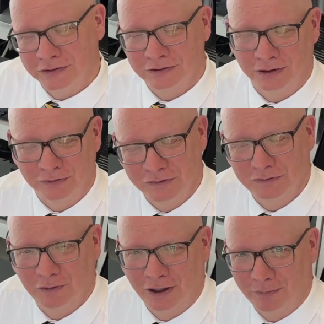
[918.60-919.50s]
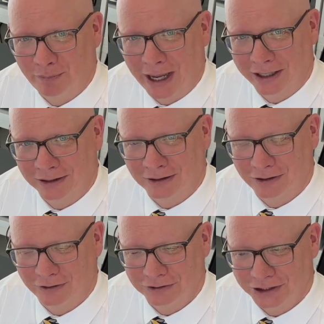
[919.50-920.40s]
things back into
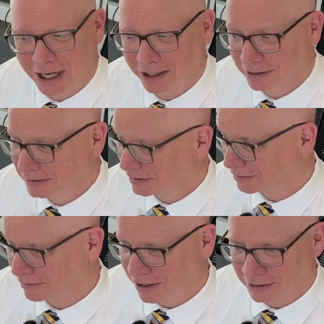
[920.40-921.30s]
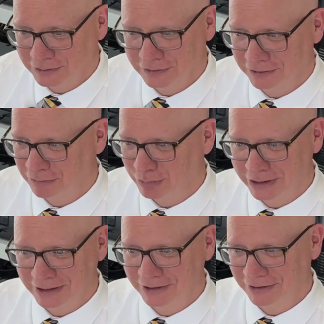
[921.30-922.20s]
their jackets. And that's going to
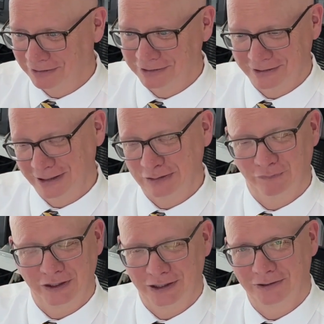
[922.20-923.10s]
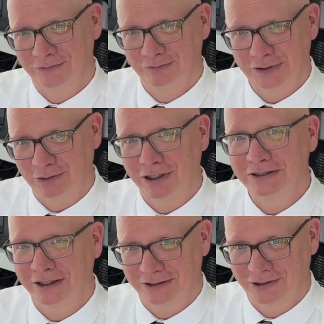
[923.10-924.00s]
be today's video. So let's
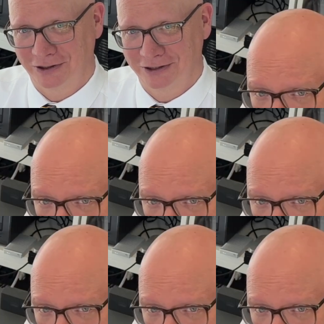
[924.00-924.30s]
get started.